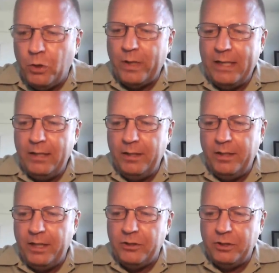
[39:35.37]
going
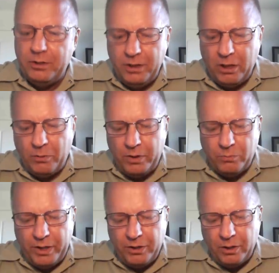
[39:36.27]
into this, you know, we,
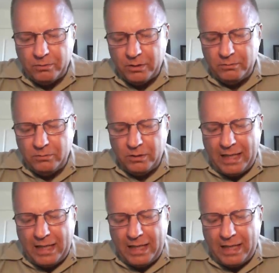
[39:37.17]
we don't